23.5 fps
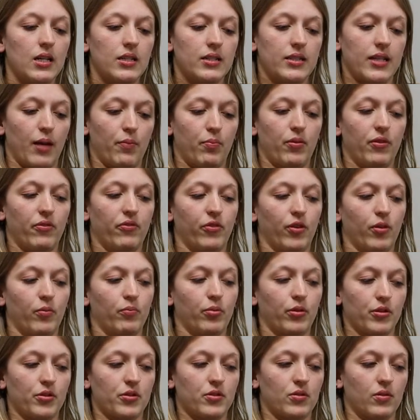separate from
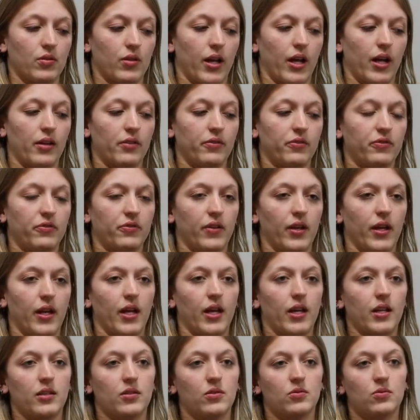personal life
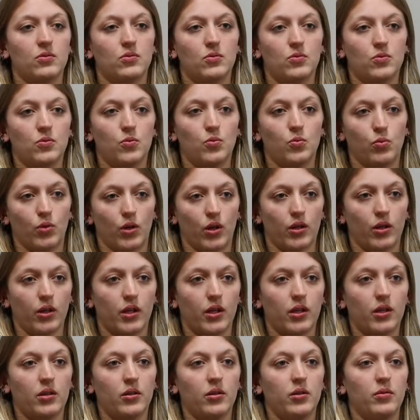and
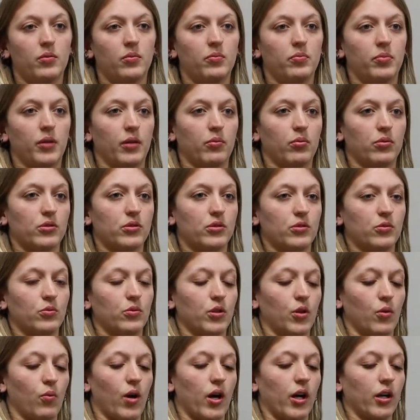work. Be able to,
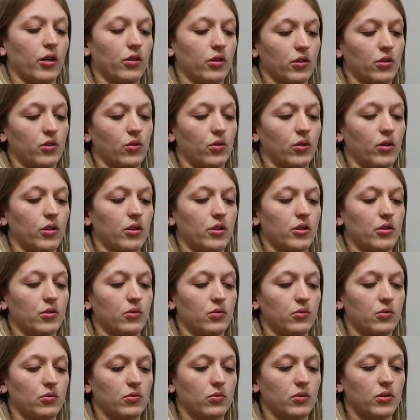when you walk in the door,
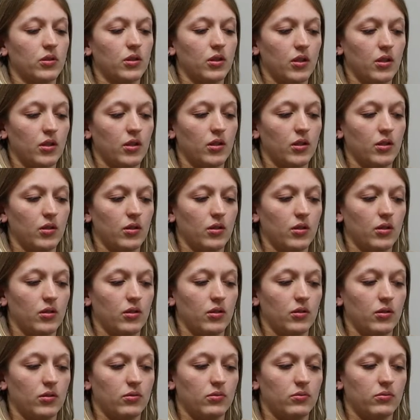to
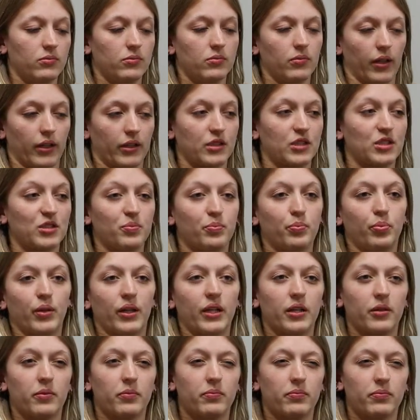like
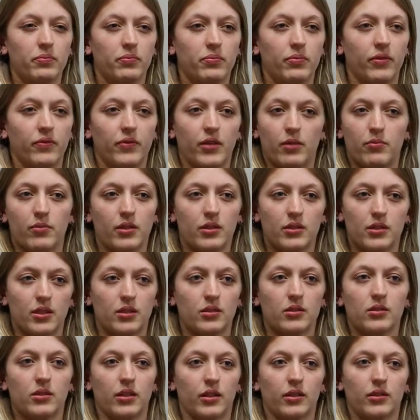split it, if that makes
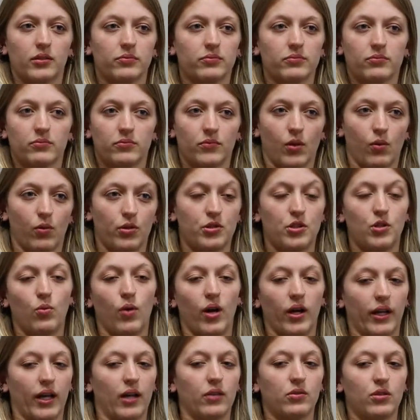sense. Like once you
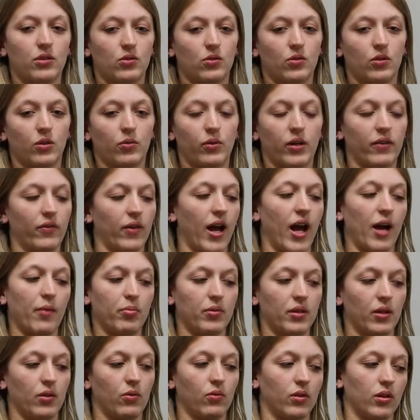walk out the door, whatever
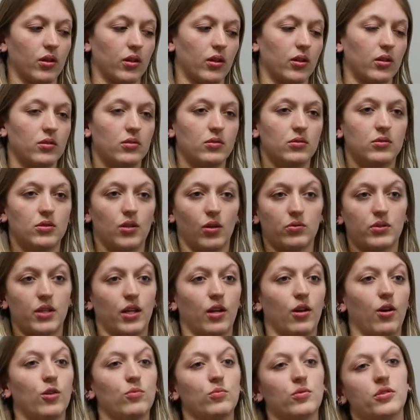happened at work, don't
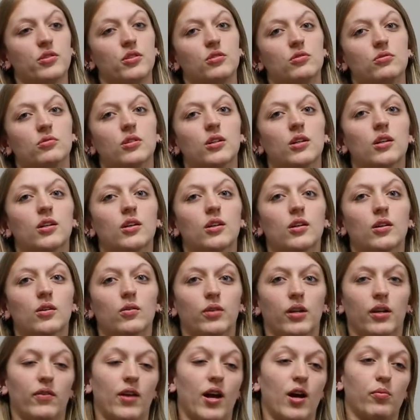take it home with you.
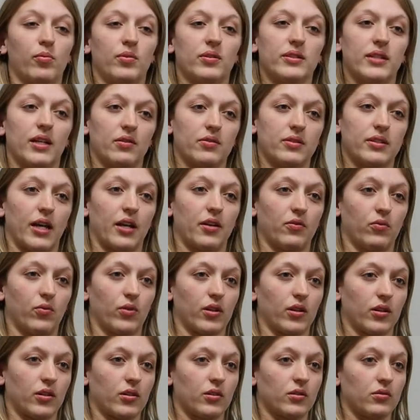Whatever happens outside of
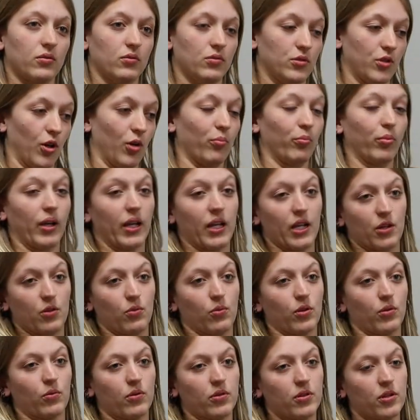work, don't bring it into
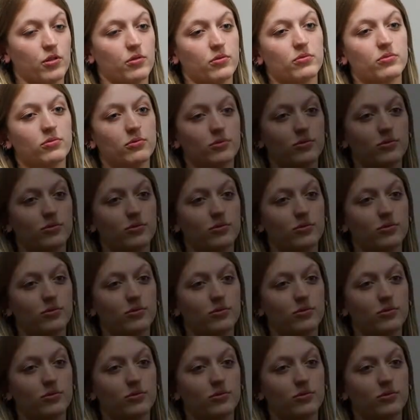work with you.